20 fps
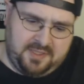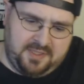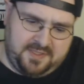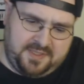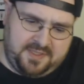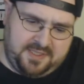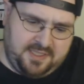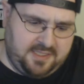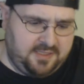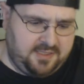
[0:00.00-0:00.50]

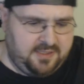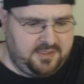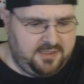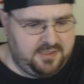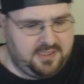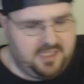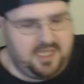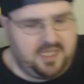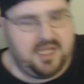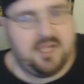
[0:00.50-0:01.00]
But
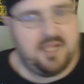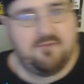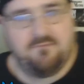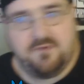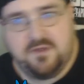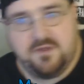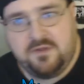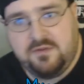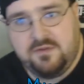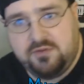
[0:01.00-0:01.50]
I
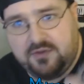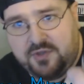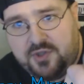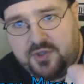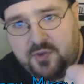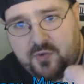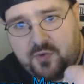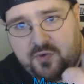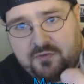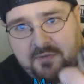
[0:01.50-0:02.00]
have it
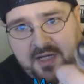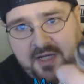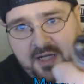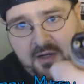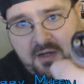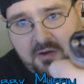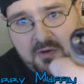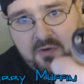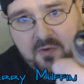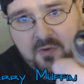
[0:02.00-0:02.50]
dual
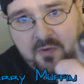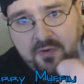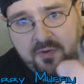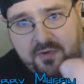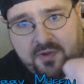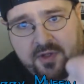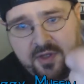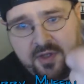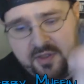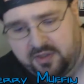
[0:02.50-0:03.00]

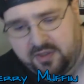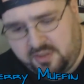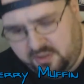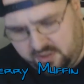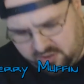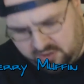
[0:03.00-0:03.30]
microcoiled